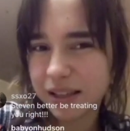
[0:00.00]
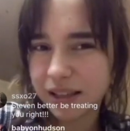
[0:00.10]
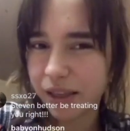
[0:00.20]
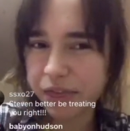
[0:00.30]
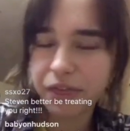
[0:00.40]

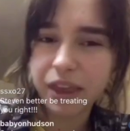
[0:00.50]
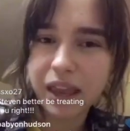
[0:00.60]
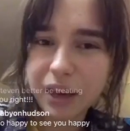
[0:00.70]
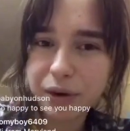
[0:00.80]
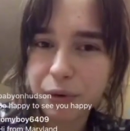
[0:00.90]
Is
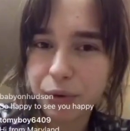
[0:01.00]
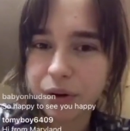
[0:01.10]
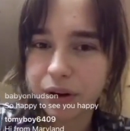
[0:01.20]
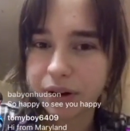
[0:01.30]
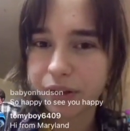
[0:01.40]
it
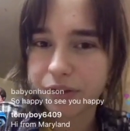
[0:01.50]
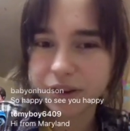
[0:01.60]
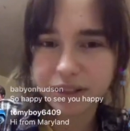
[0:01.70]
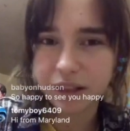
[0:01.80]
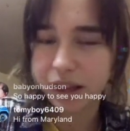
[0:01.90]
a
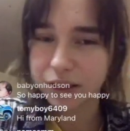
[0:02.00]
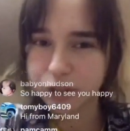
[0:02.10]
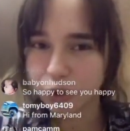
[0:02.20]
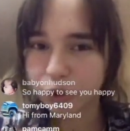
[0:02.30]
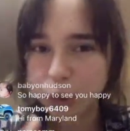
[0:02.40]
thing,
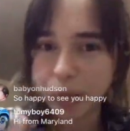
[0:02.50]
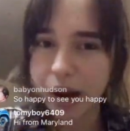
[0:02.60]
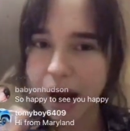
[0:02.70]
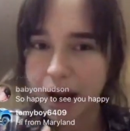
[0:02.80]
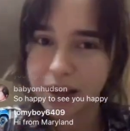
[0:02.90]
or there
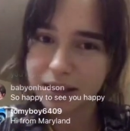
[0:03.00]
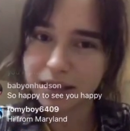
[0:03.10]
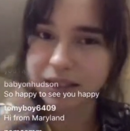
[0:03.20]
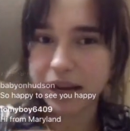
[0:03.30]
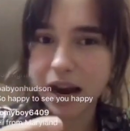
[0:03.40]
is like a
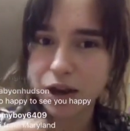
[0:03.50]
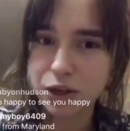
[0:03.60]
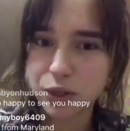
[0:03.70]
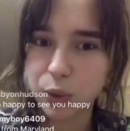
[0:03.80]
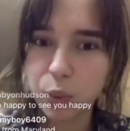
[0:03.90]
story
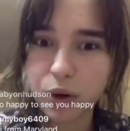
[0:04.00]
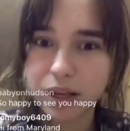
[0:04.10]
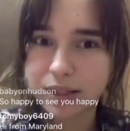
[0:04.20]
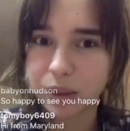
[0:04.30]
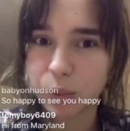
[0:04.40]
behind
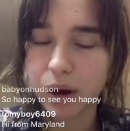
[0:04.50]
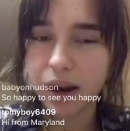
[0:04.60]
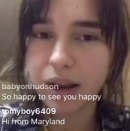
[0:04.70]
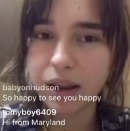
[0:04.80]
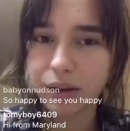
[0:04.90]
this
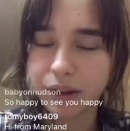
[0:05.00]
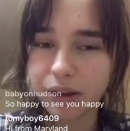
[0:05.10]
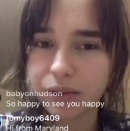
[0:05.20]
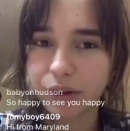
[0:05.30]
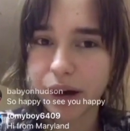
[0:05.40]
dinosaur? What
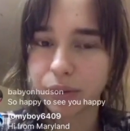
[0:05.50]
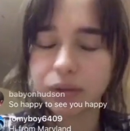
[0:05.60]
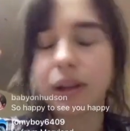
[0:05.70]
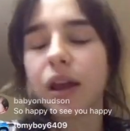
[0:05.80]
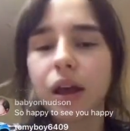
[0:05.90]
is it?
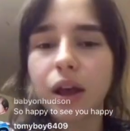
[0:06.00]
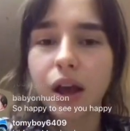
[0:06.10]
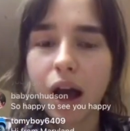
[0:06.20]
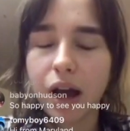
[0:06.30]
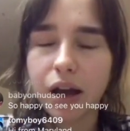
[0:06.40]
Why
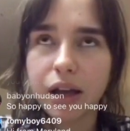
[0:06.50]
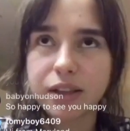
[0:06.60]
like round?